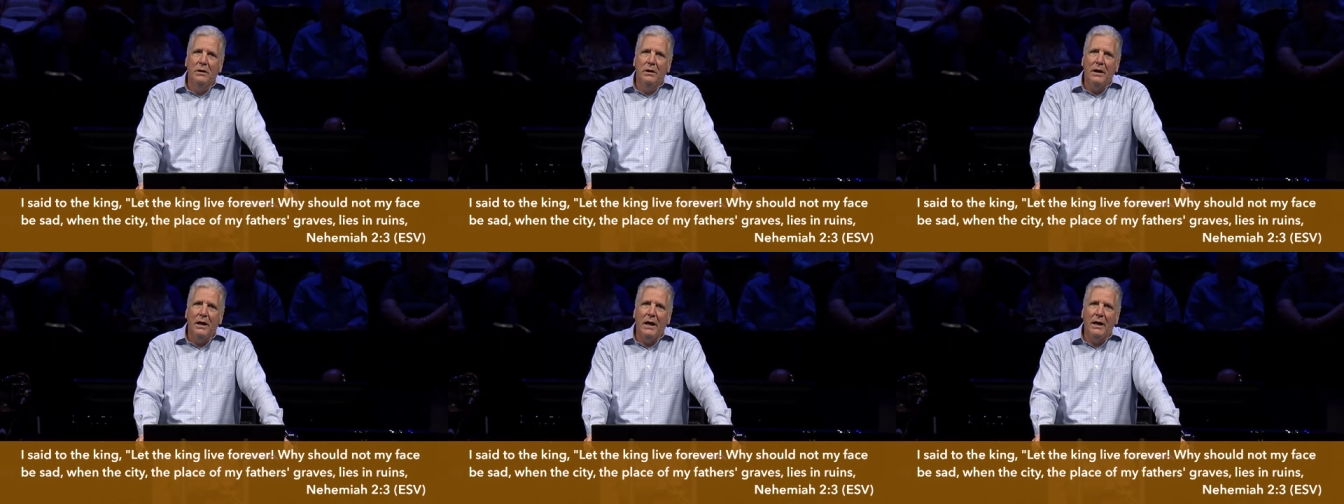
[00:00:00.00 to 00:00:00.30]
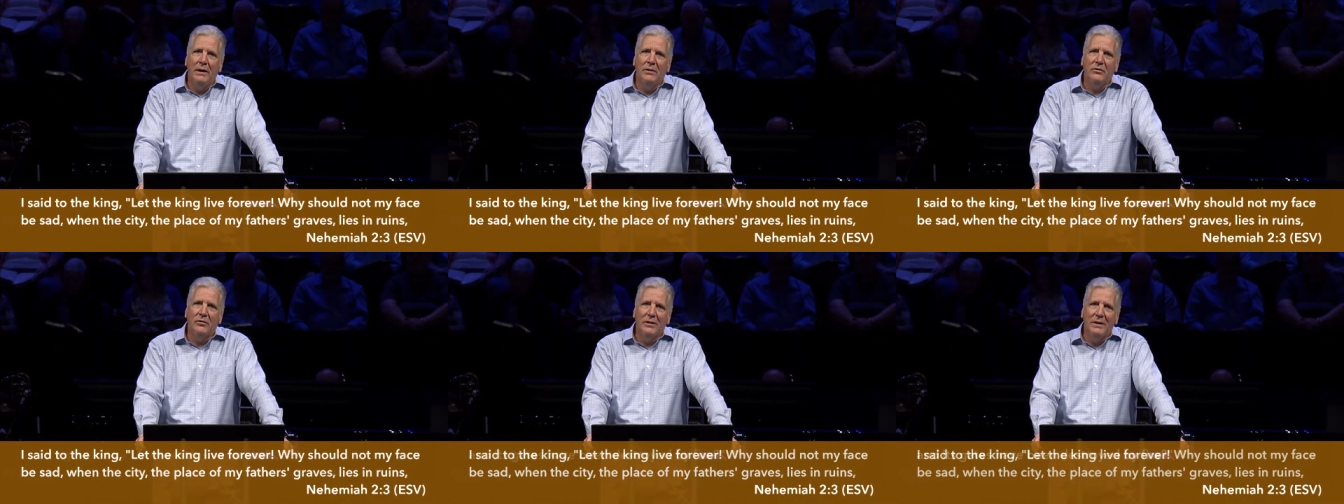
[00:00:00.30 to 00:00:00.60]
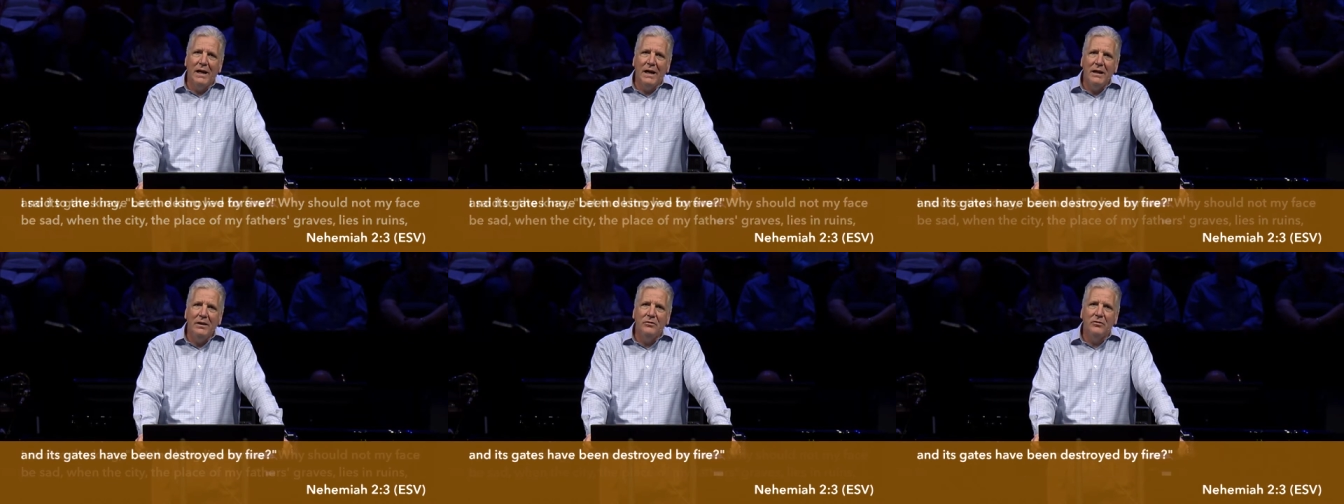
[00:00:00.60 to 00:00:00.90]
and its
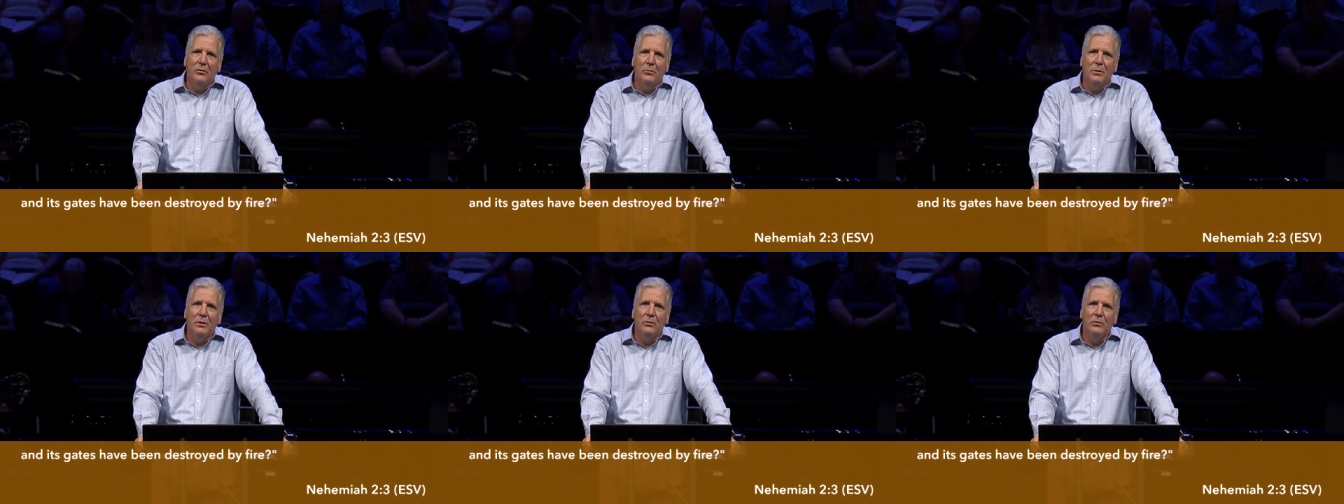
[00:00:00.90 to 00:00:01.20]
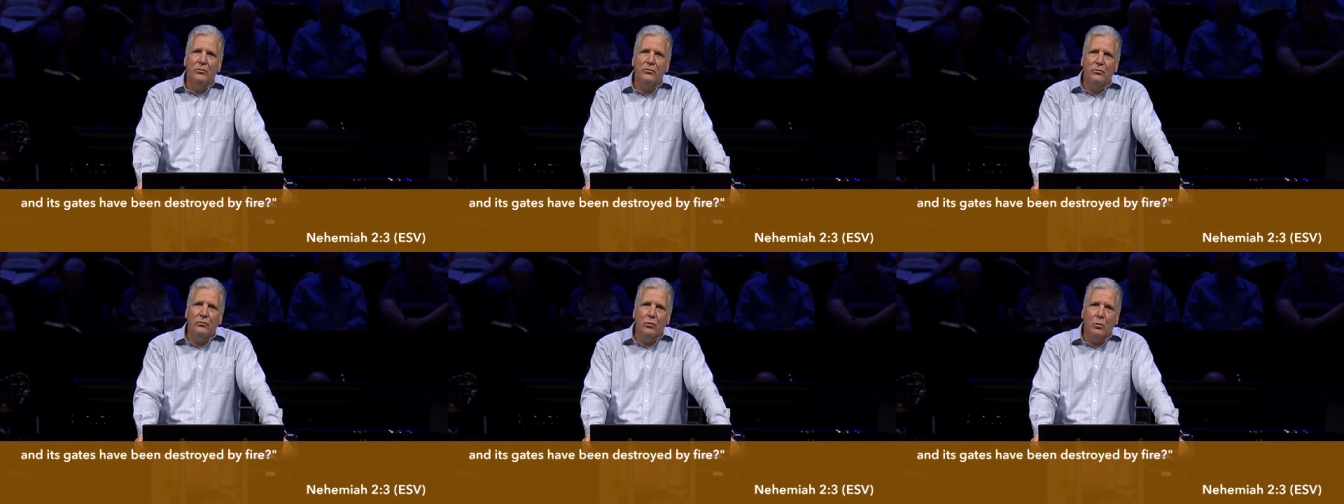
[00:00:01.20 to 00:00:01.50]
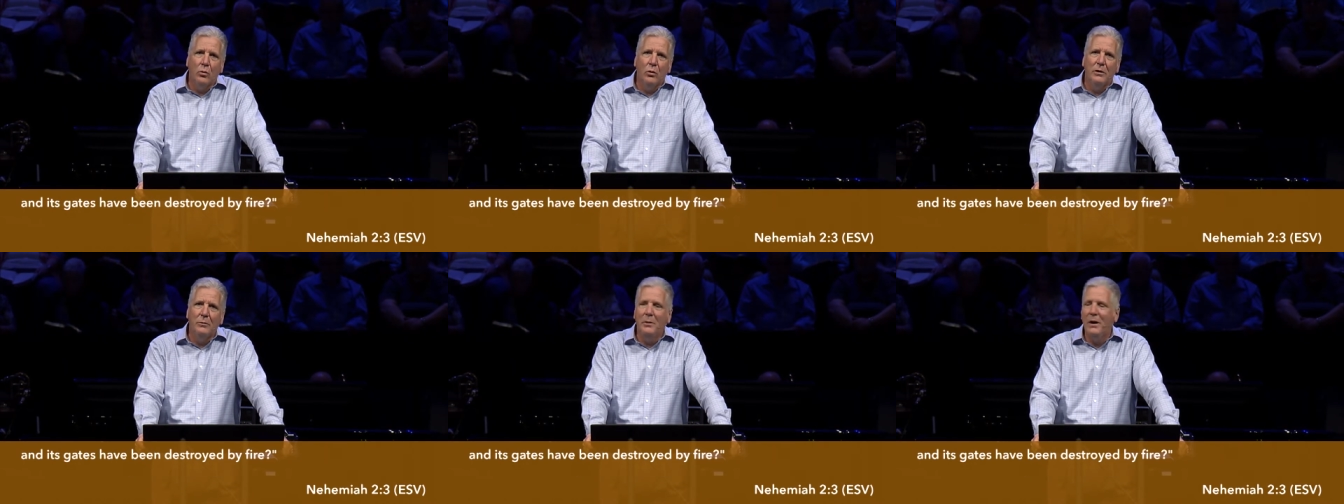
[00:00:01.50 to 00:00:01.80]
gates have been
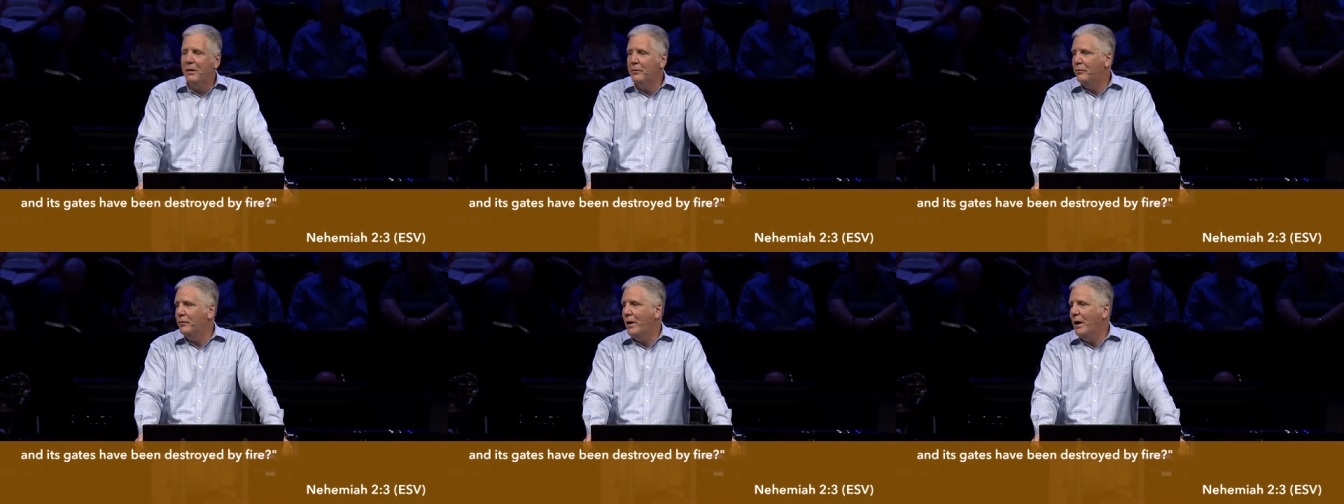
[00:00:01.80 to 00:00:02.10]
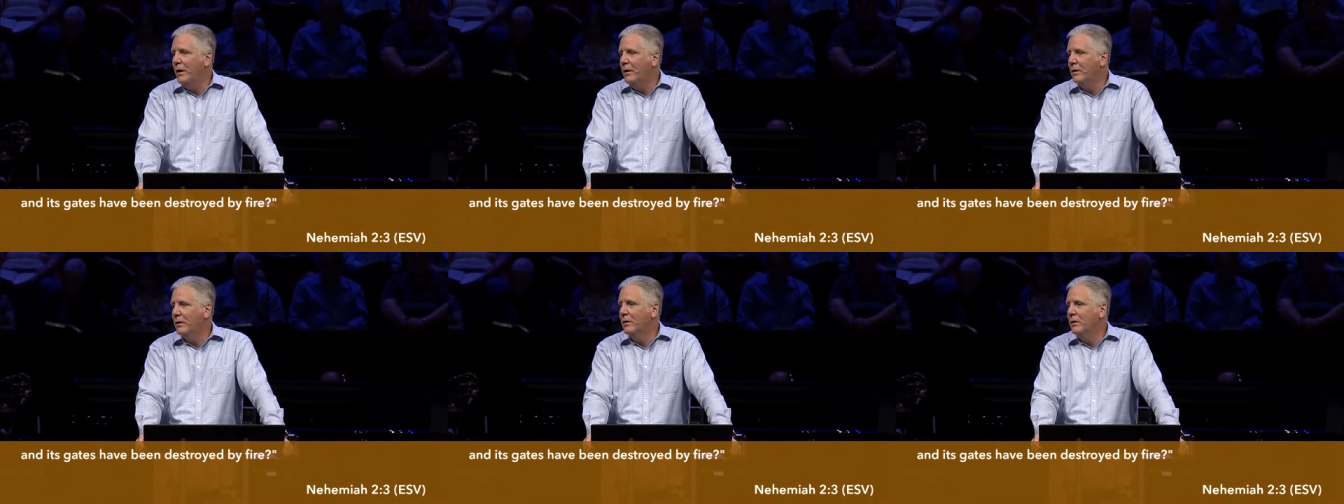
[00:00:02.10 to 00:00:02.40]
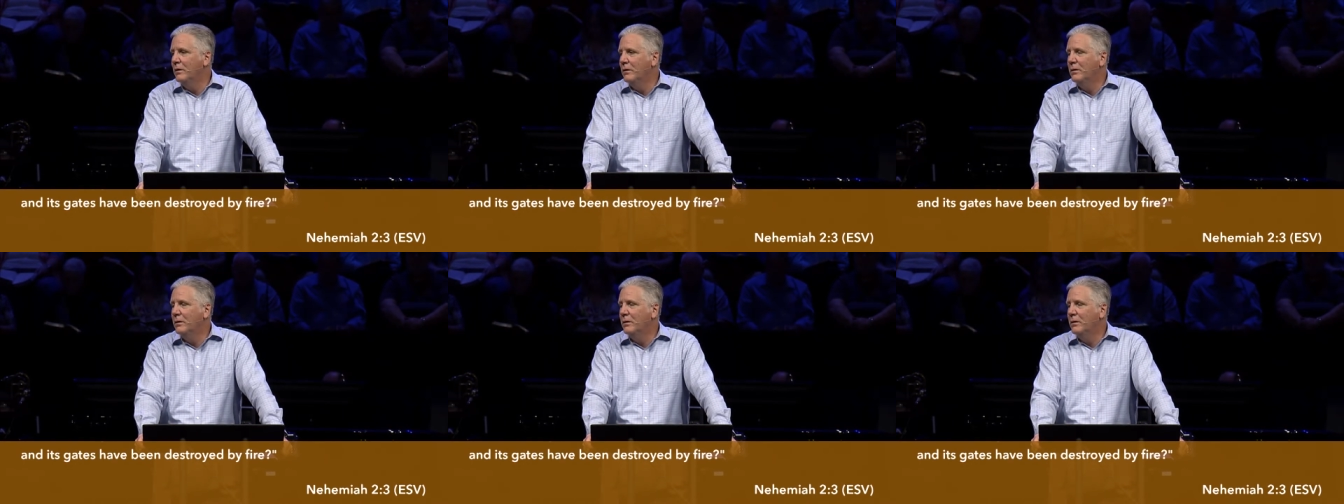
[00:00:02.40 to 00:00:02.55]
destroyed by fire?